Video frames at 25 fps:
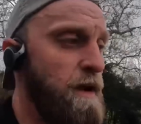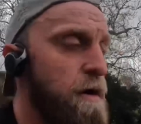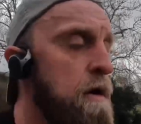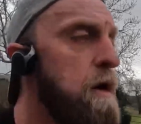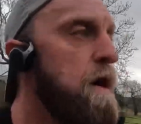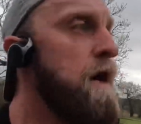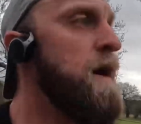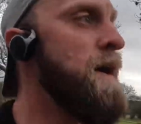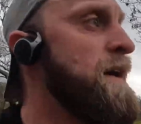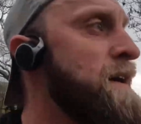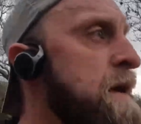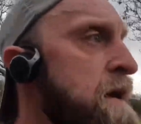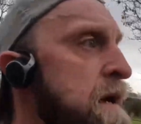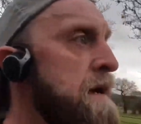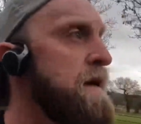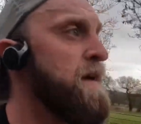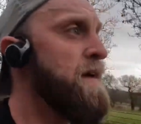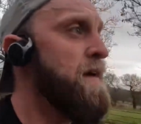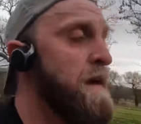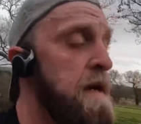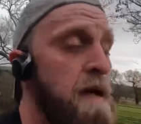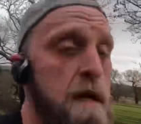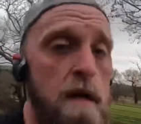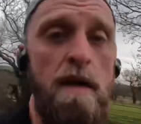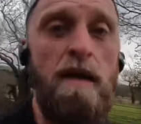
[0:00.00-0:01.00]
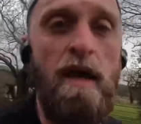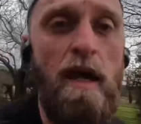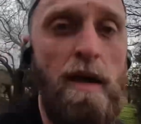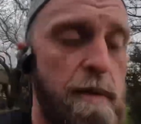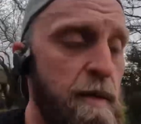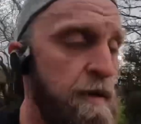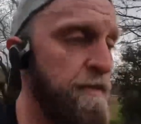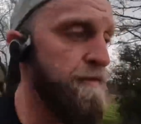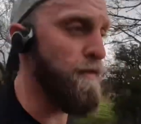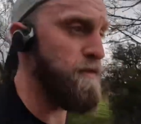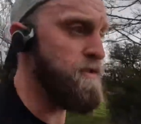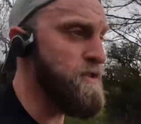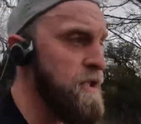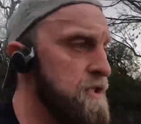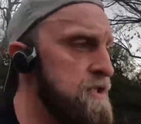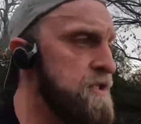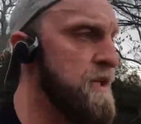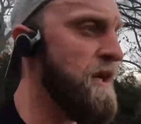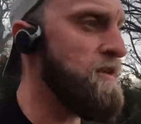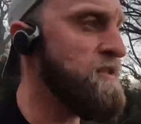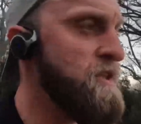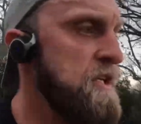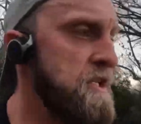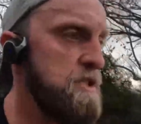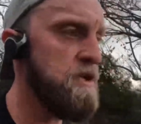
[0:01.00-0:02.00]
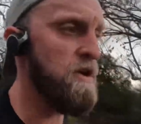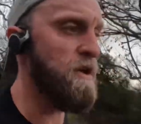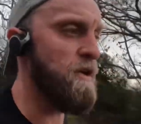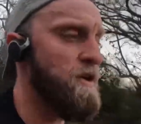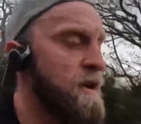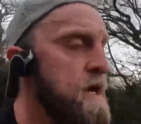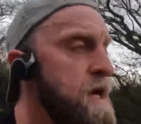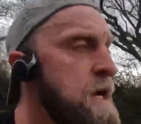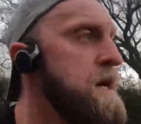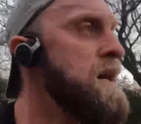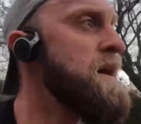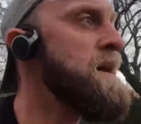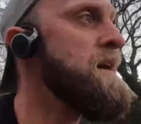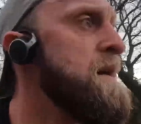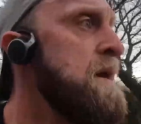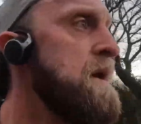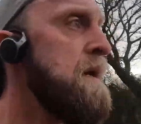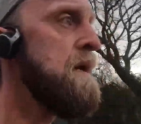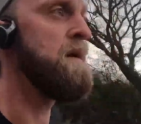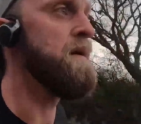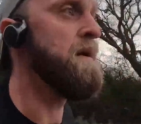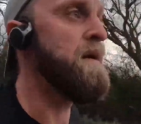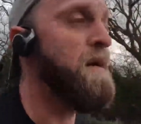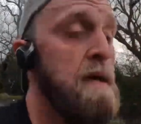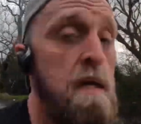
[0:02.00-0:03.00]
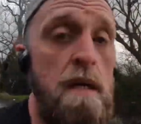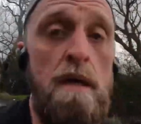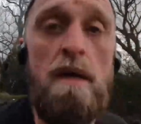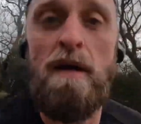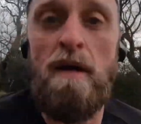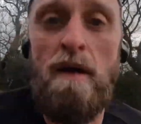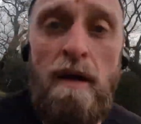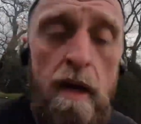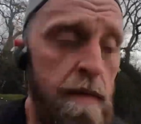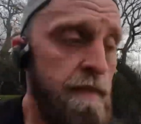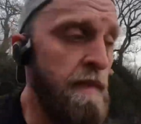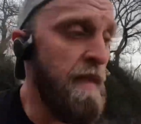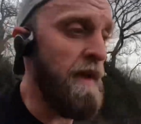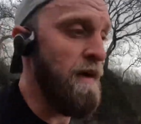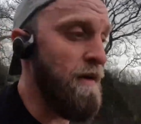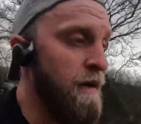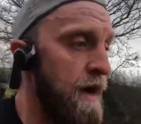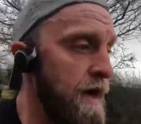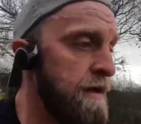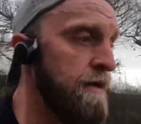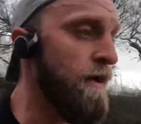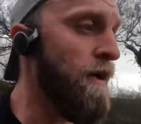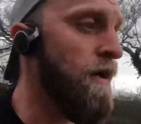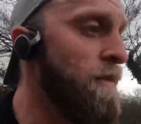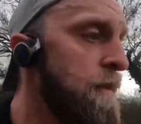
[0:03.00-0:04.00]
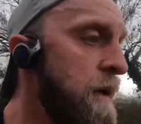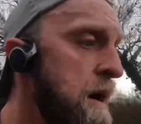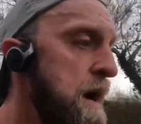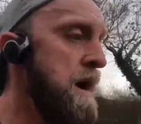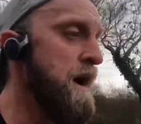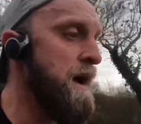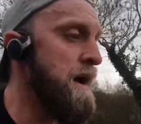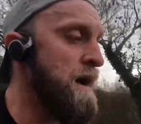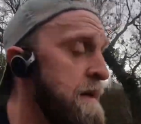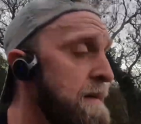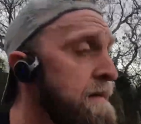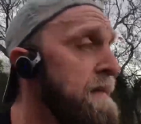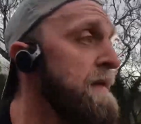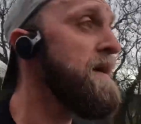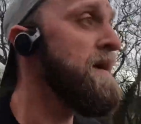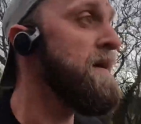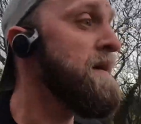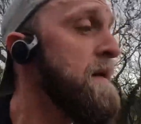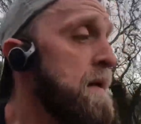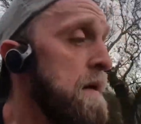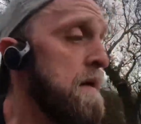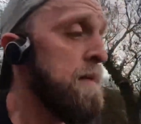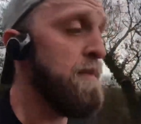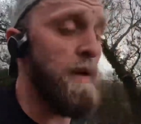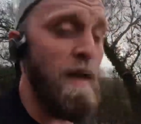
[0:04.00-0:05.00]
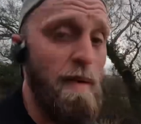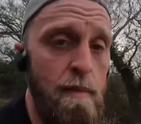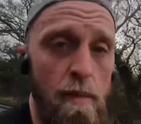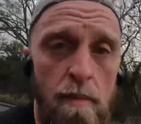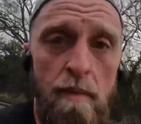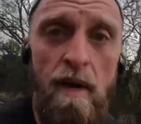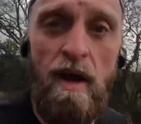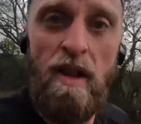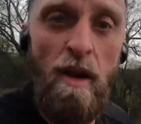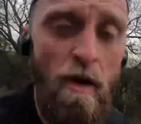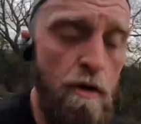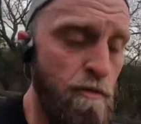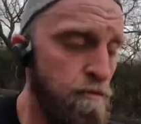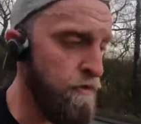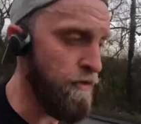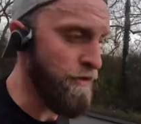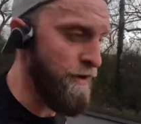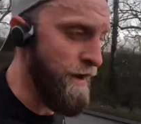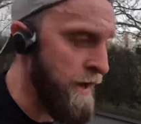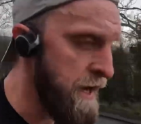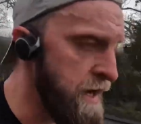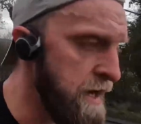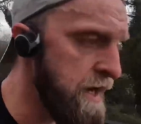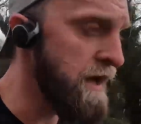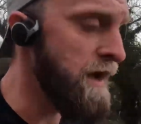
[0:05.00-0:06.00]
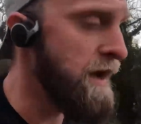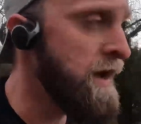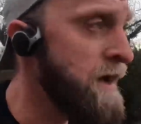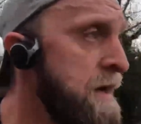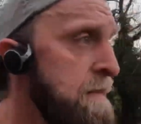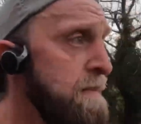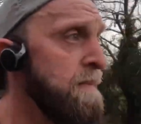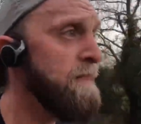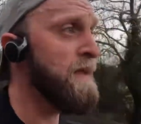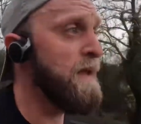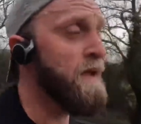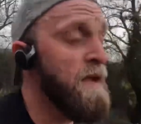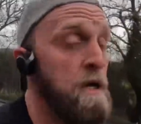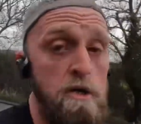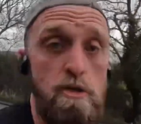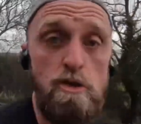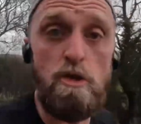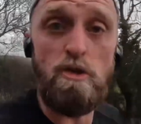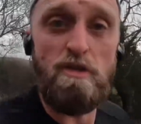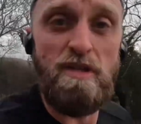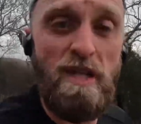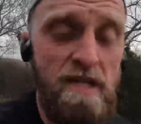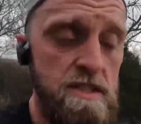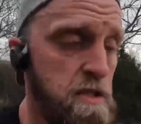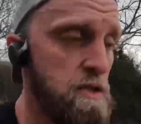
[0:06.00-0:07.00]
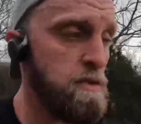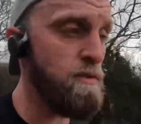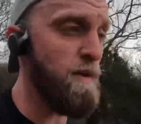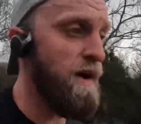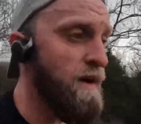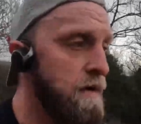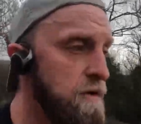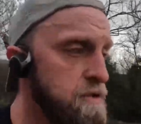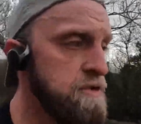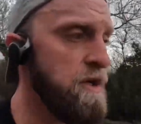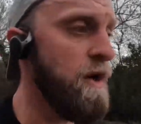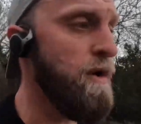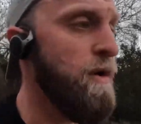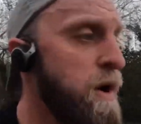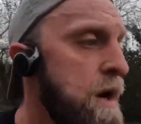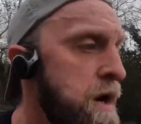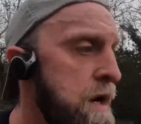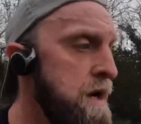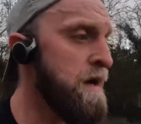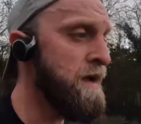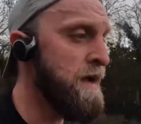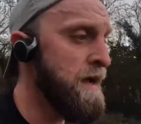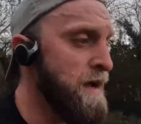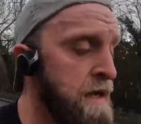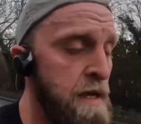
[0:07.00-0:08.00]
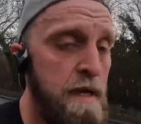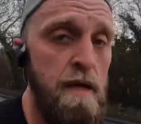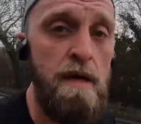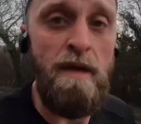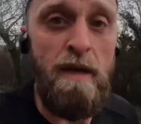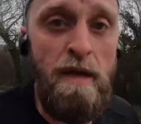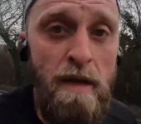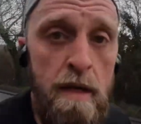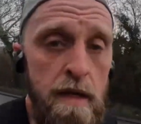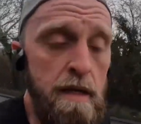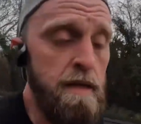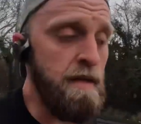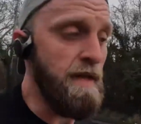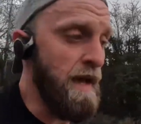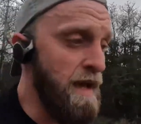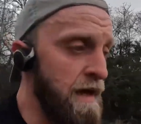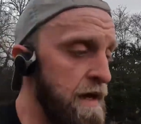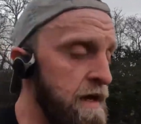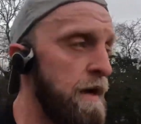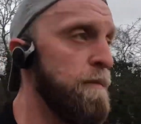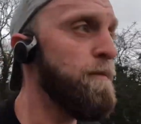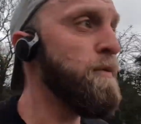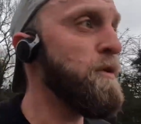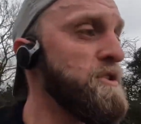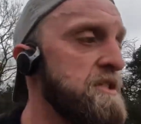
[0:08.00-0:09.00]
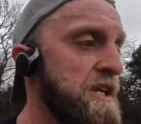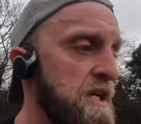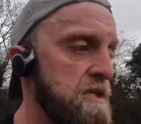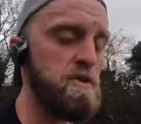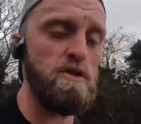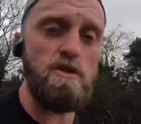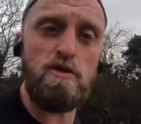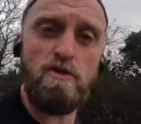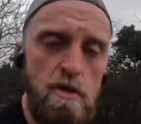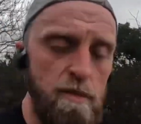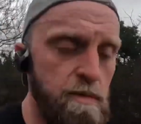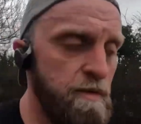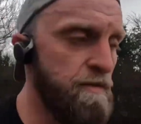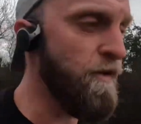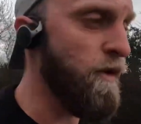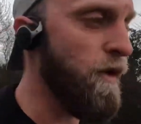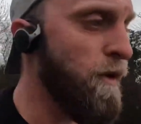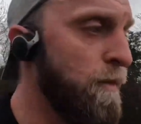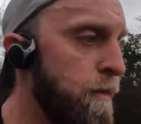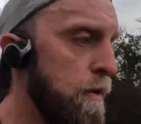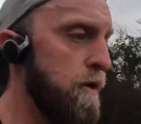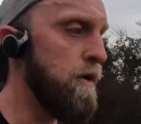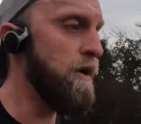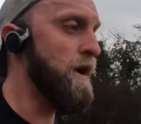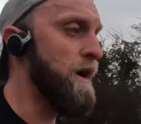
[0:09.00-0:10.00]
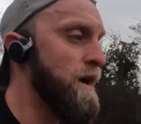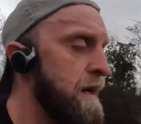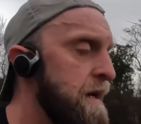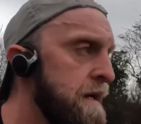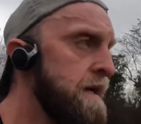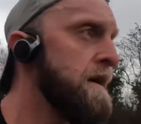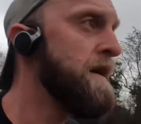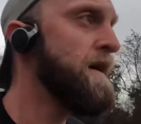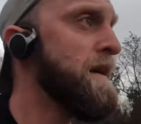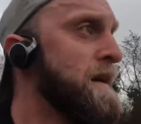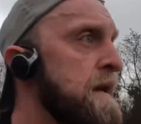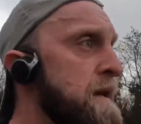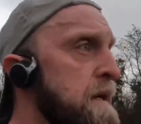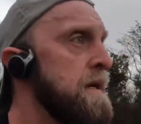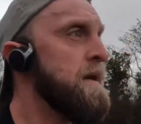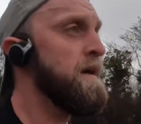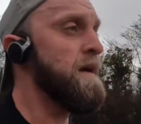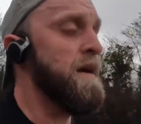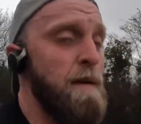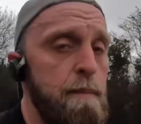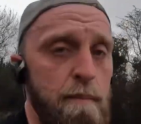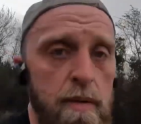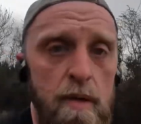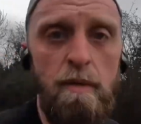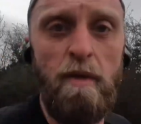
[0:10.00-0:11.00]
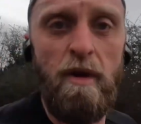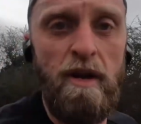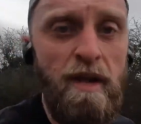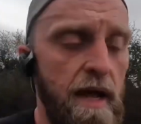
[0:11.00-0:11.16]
hill and get a bit of footage there as you turn, and then I'll head home. But yeah, I'm on my long run shoe test as well, so yeah, I put stats on the screen before, but put them on